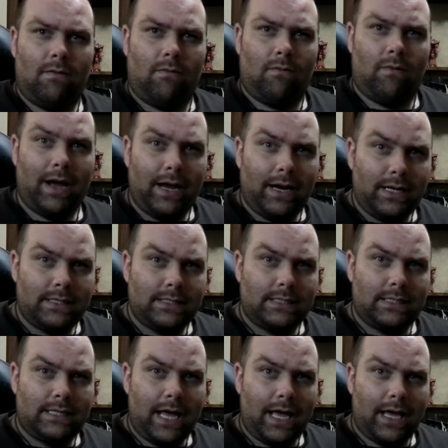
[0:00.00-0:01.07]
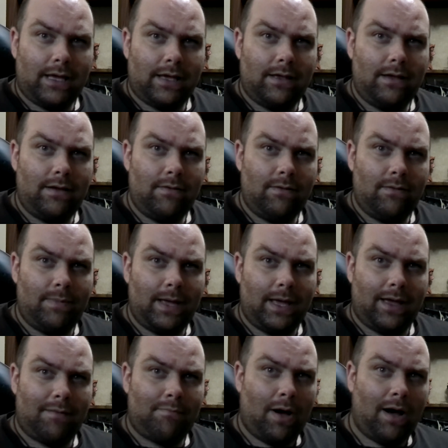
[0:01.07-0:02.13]
why does it take you
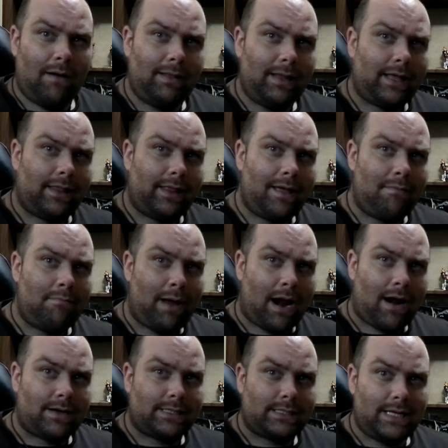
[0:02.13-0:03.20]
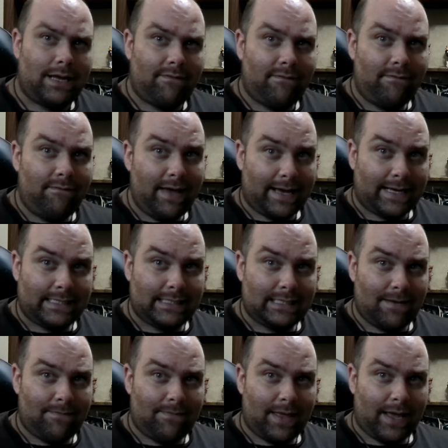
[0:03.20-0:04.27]
being publicly embarrassed to fix
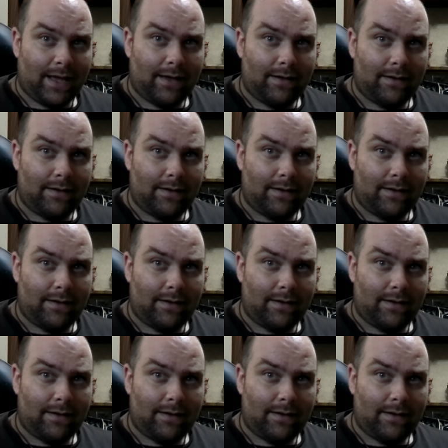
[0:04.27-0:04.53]
something